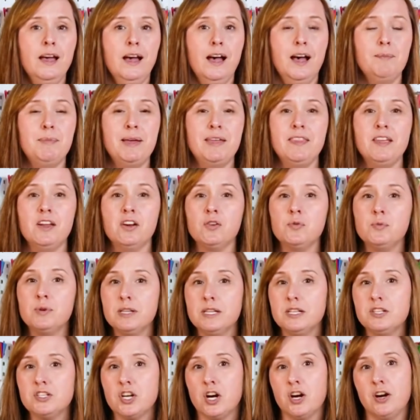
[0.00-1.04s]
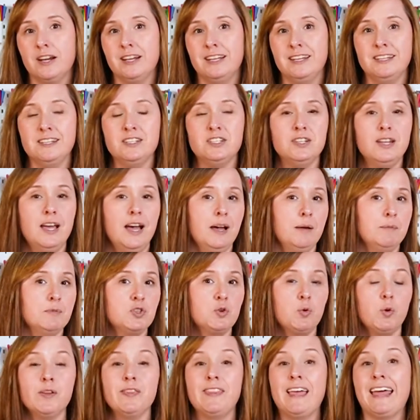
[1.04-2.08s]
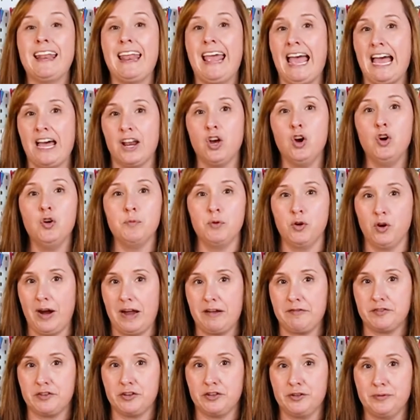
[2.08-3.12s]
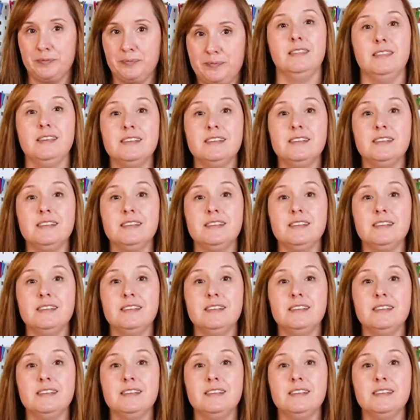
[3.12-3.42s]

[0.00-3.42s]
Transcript: And they are really targeted toward that at-home crafter.